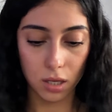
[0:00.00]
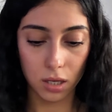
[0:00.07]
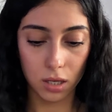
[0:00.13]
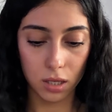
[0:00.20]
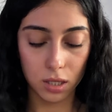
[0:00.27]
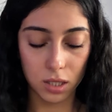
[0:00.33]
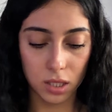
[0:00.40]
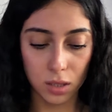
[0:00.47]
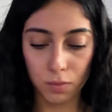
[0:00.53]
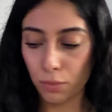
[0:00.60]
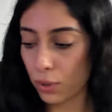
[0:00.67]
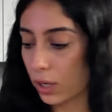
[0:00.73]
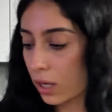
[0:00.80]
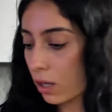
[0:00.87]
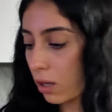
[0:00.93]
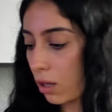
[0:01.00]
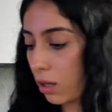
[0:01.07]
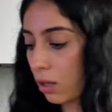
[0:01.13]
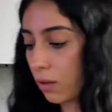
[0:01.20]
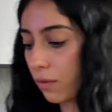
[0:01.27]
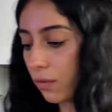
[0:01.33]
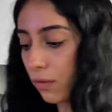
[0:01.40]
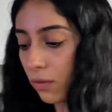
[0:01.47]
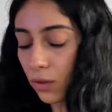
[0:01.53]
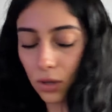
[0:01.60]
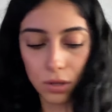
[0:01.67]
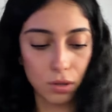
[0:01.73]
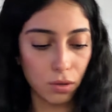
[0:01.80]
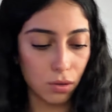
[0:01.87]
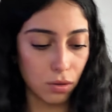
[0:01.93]
of sprinkle a
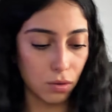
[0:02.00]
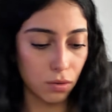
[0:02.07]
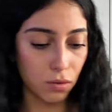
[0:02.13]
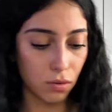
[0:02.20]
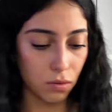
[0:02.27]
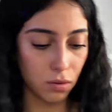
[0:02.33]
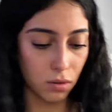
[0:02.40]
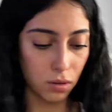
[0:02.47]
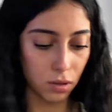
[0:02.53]
few.